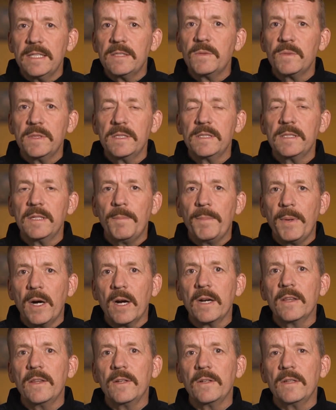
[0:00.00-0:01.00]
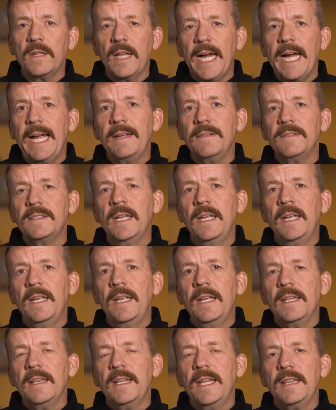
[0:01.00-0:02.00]
was a part of their lives
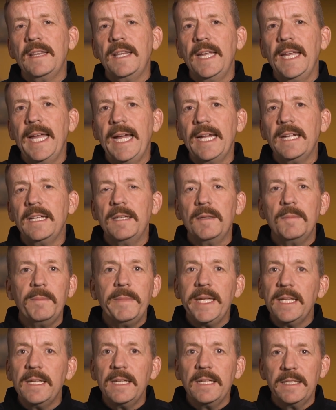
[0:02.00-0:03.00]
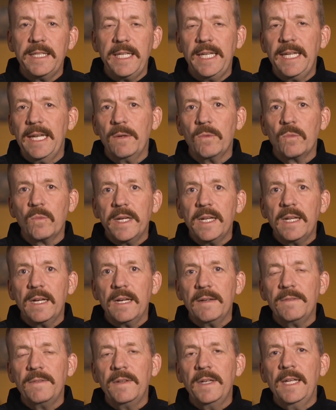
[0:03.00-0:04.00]
that they had to immediately get rid
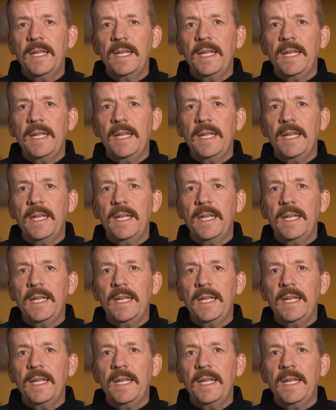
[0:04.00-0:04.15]
of.